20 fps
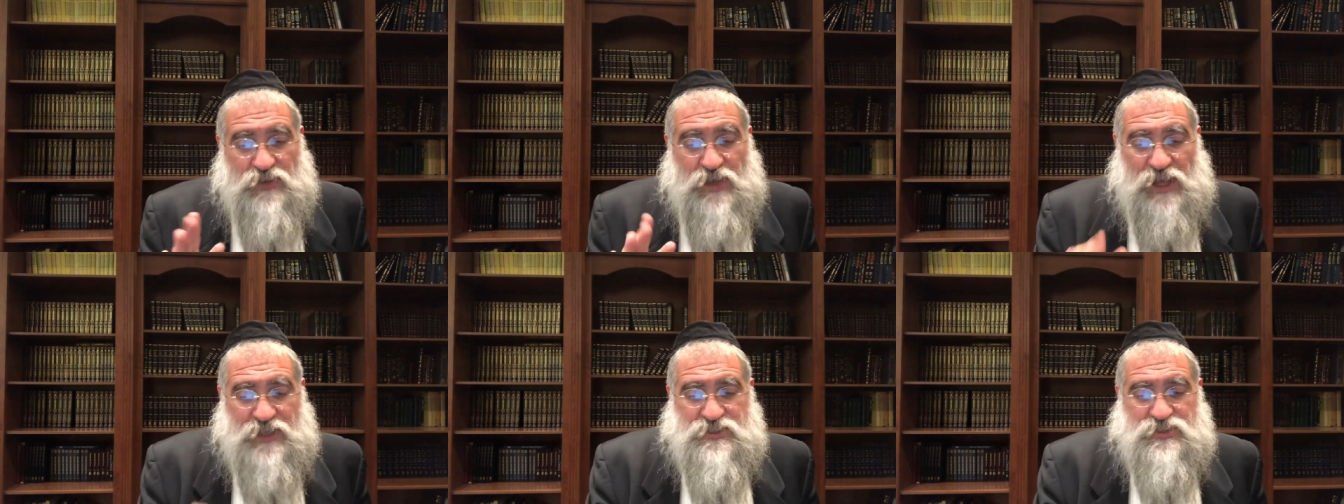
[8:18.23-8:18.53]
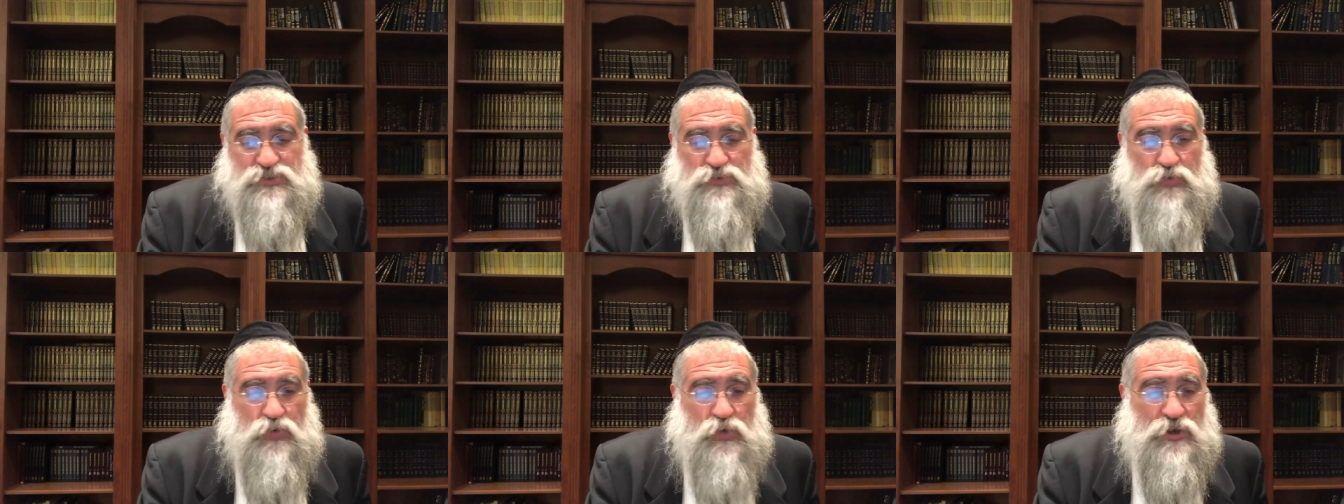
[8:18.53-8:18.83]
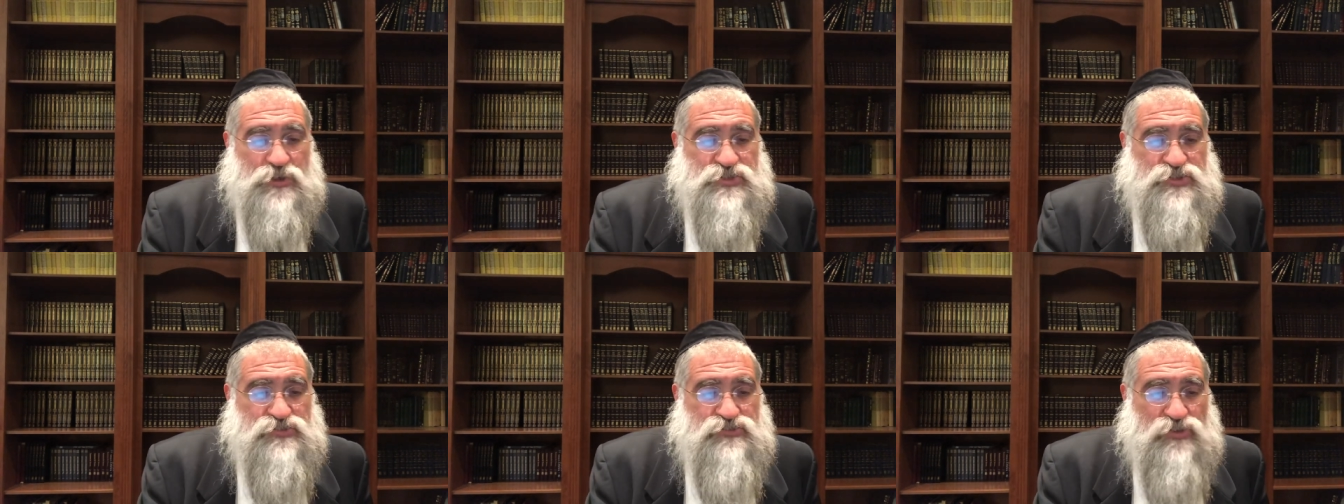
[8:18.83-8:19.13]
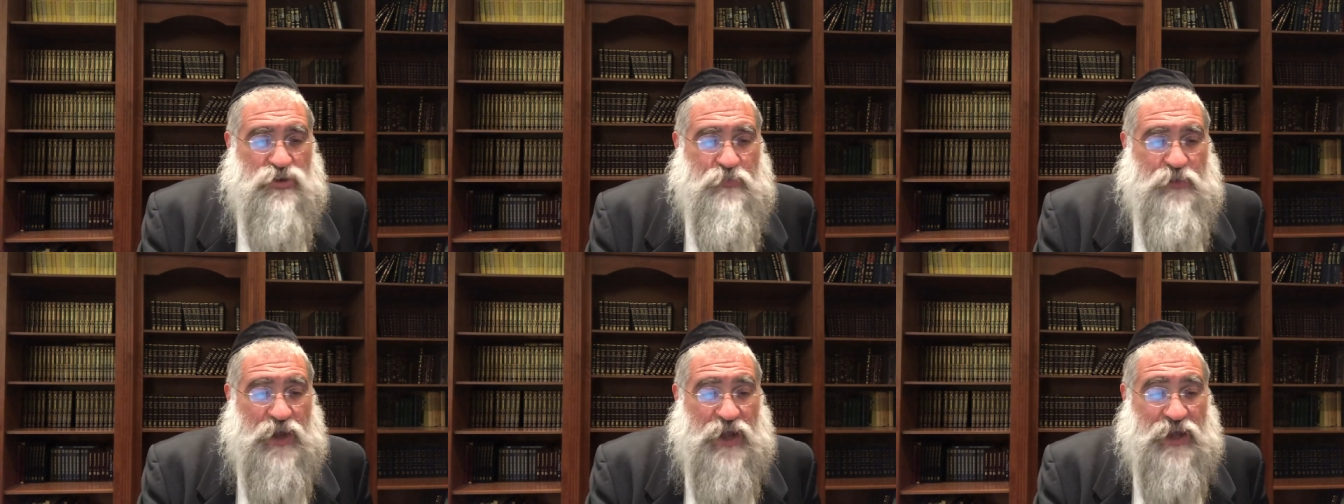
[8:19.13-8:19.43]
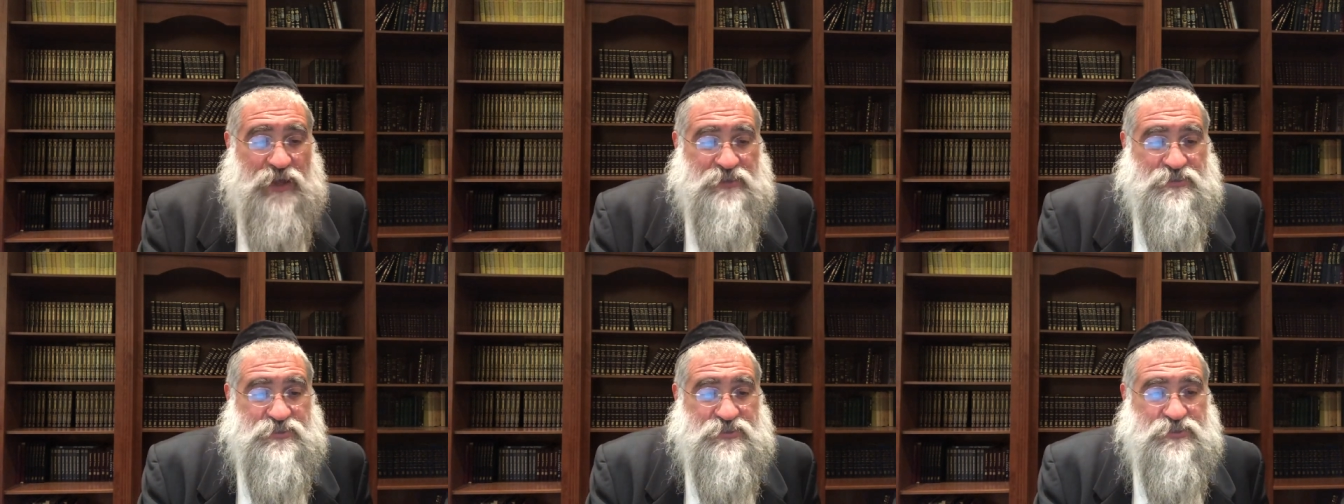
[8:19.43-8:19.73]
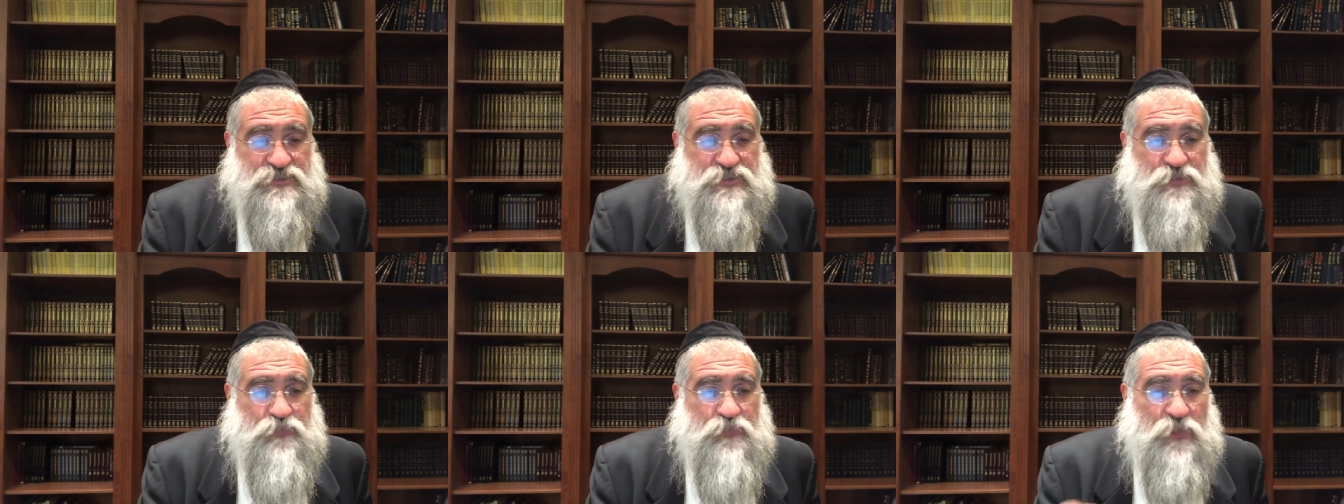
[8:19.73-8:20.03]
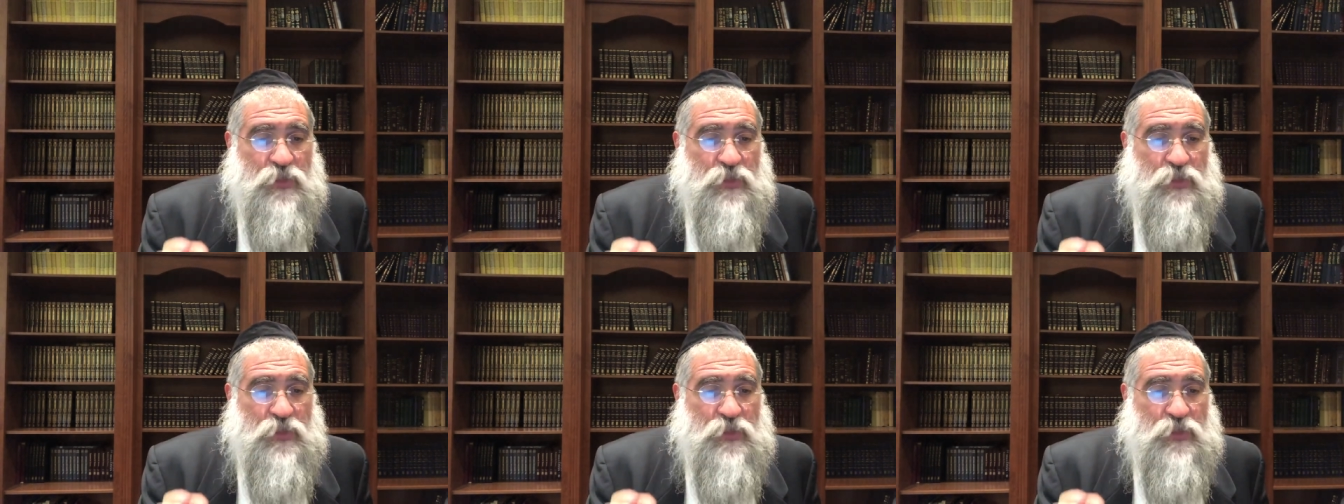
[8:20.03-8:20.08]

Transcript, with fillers: That's the question the Rebbe asks.